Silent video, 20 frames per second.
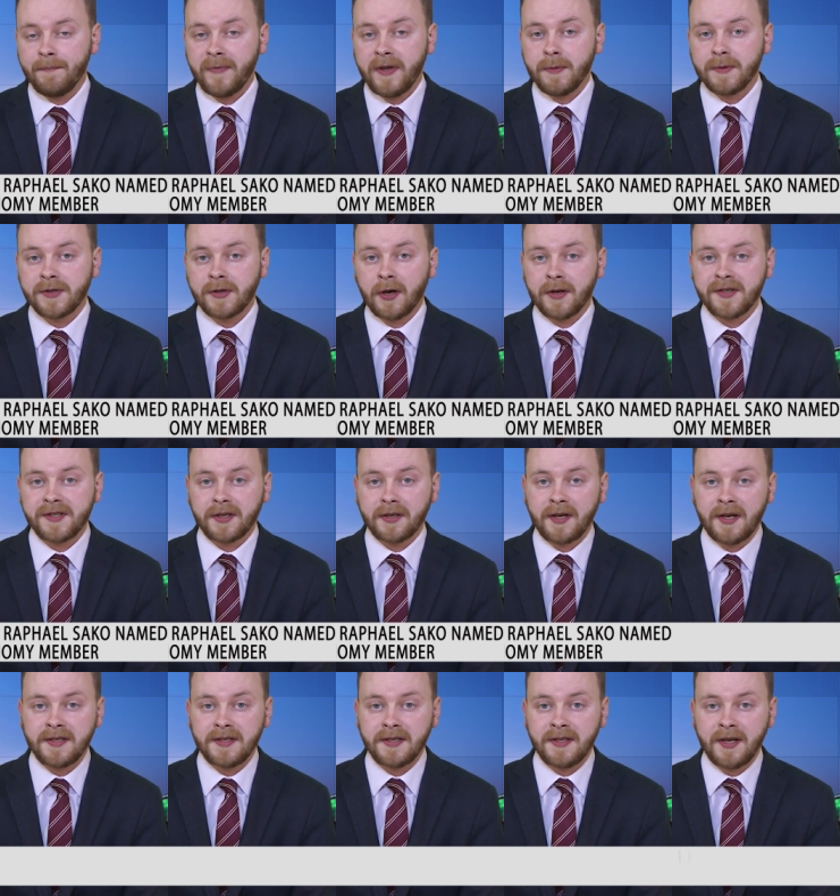He was
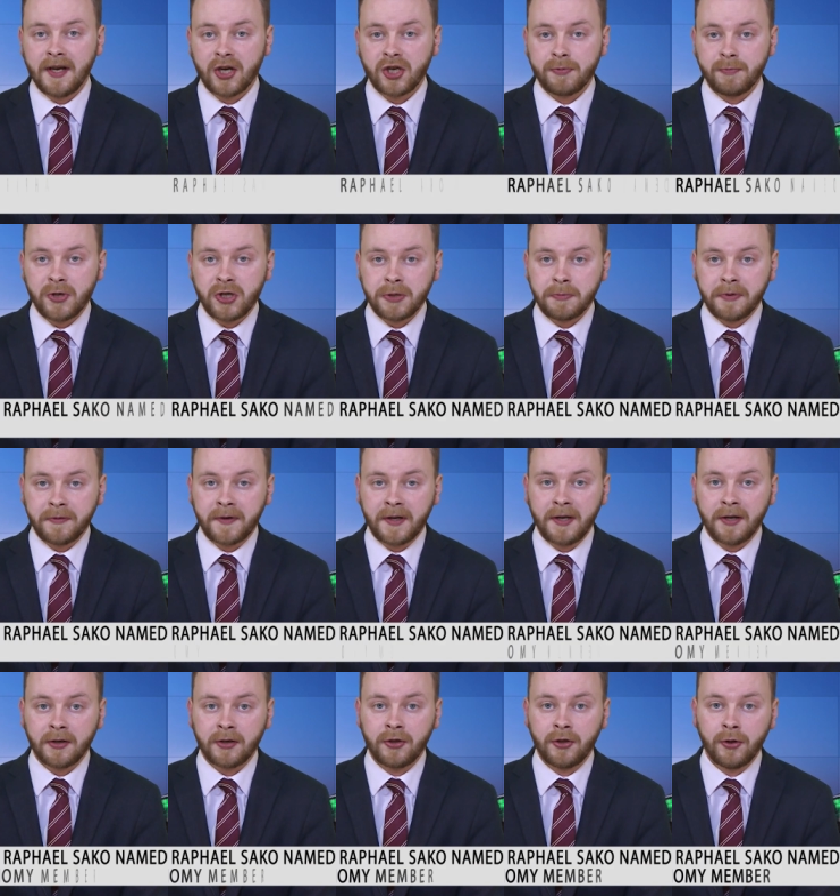consecrated the Archbishop of
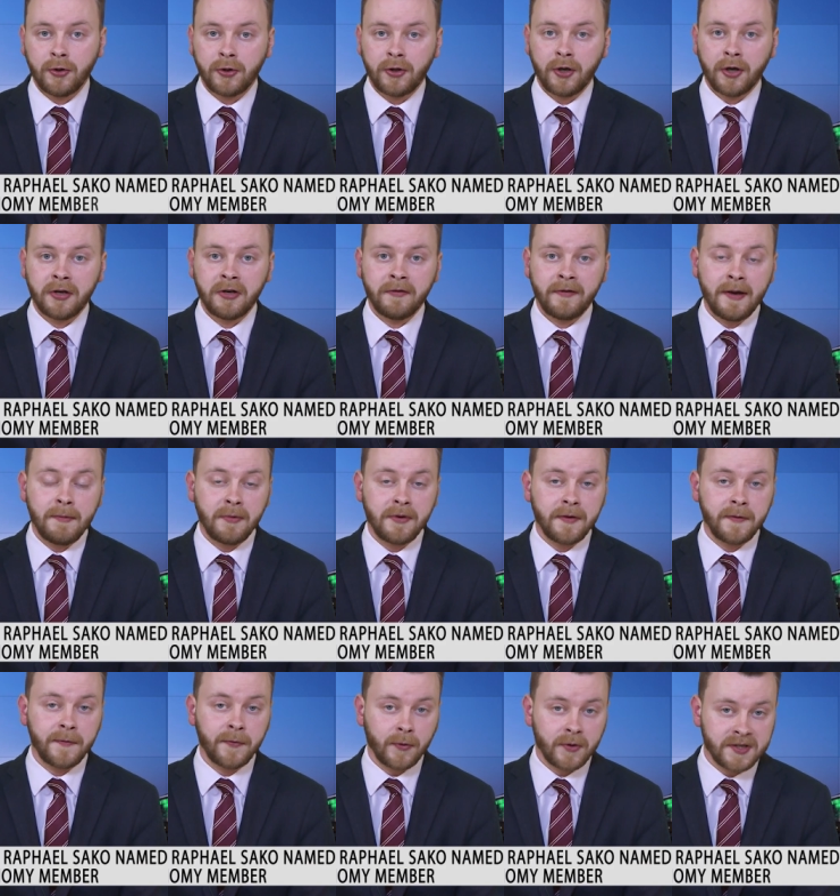Kirkuk on November
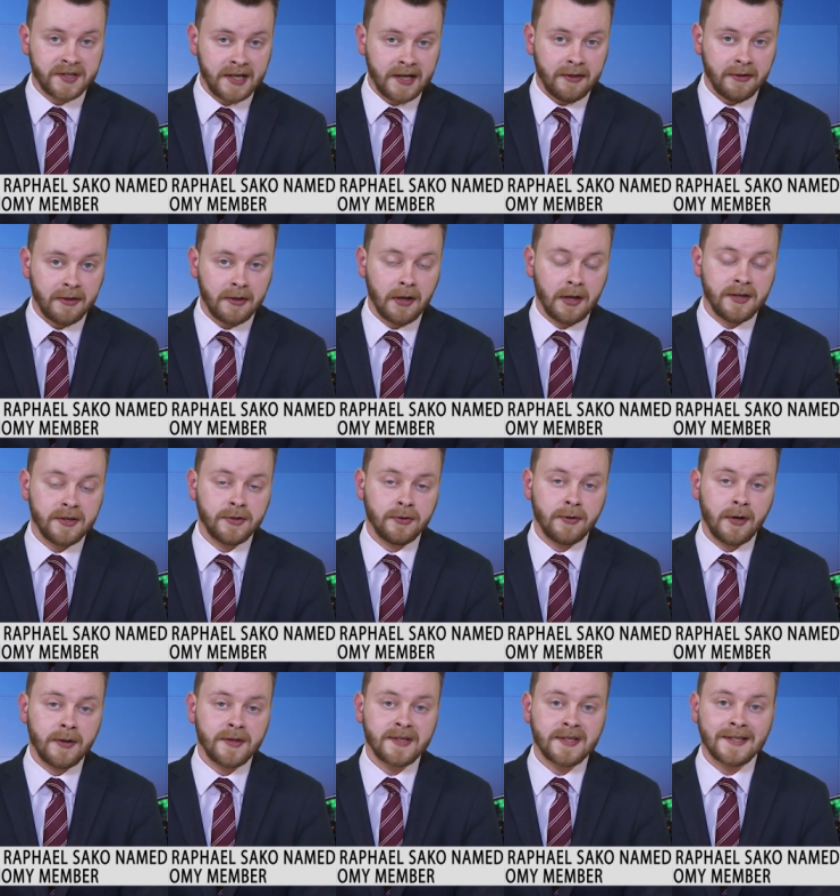the 14th in
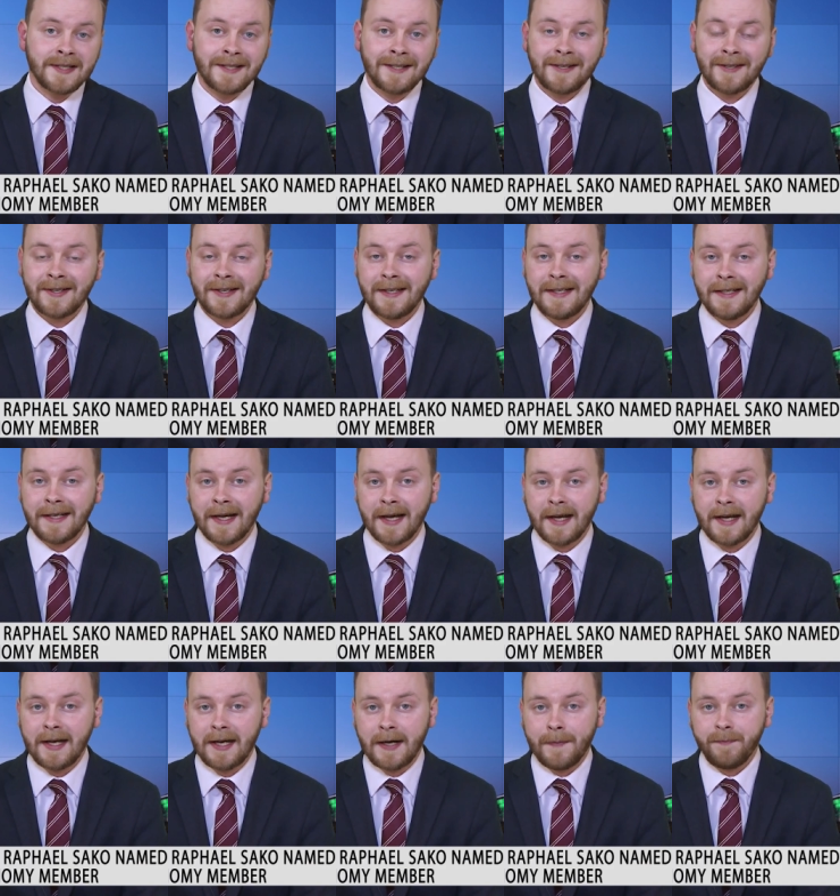2003.
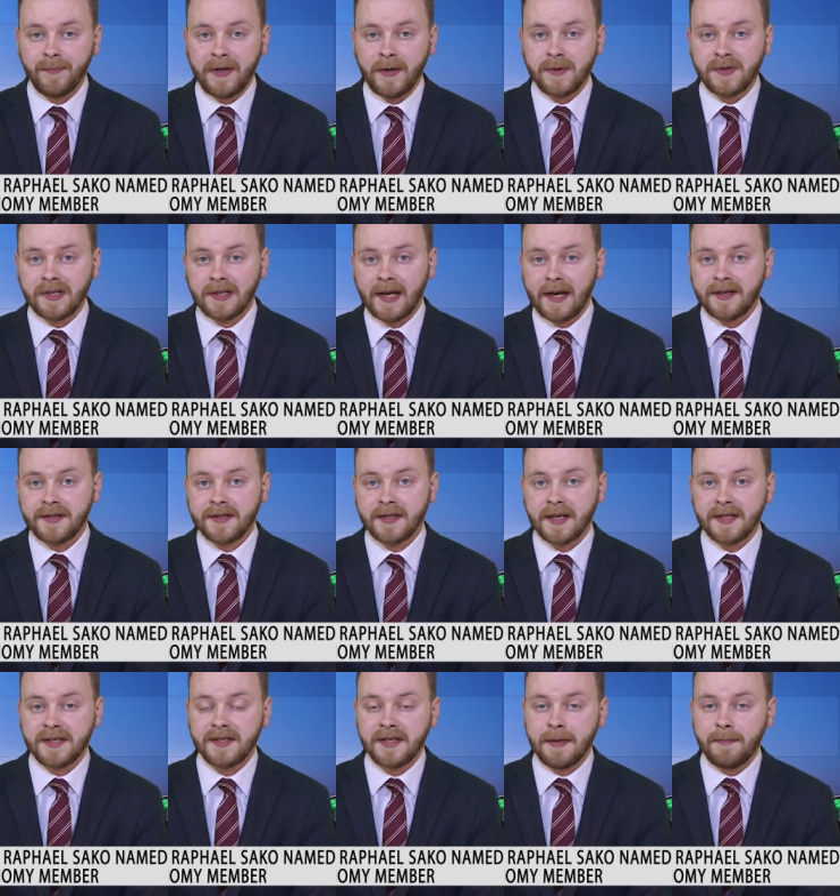He was elected
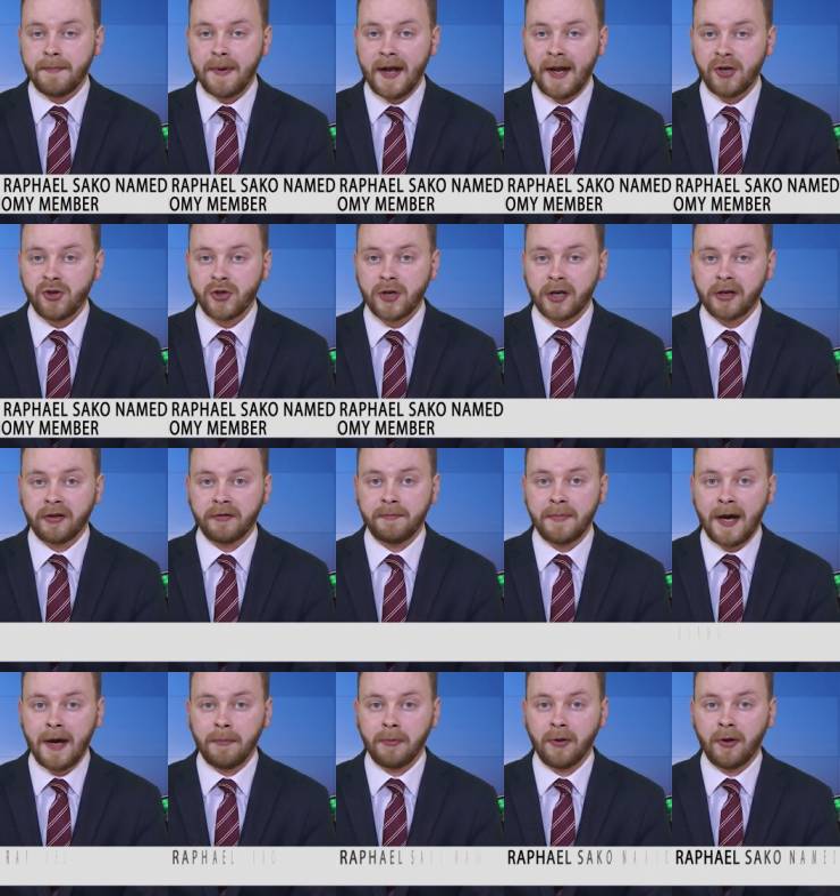as the Patriarch of
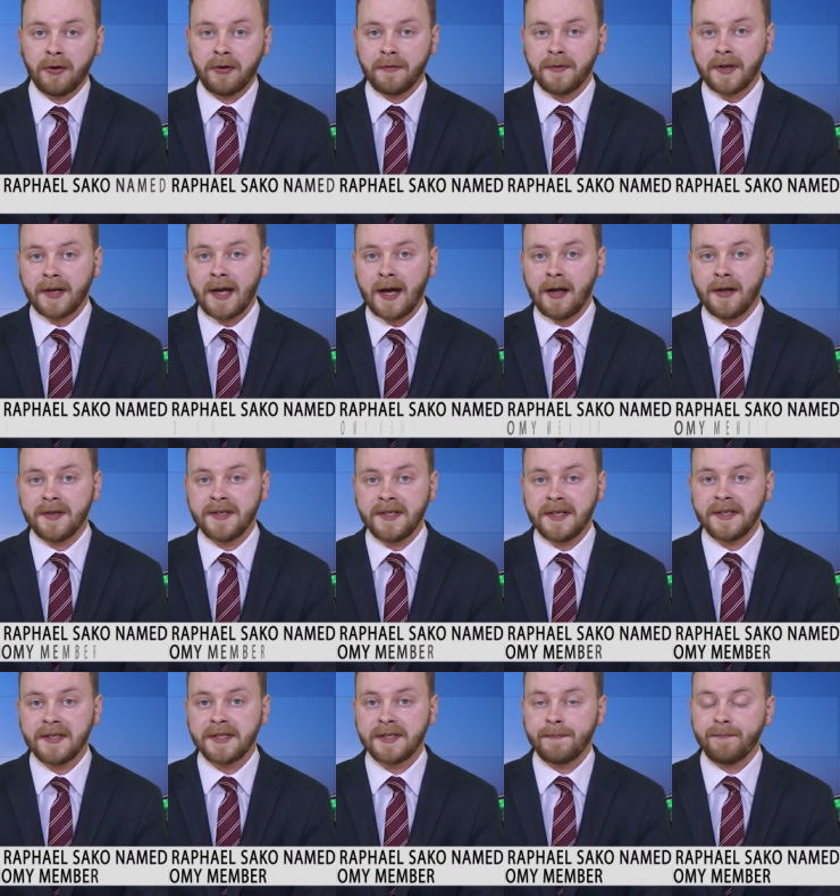Babylon of the
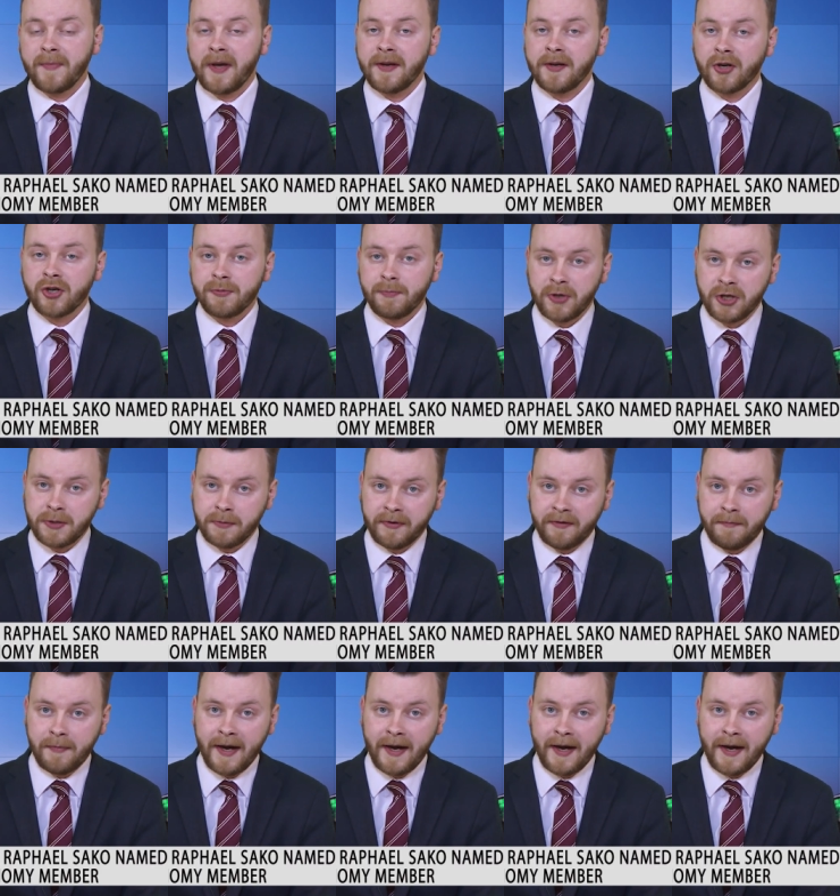Chaldeans and Archbishop of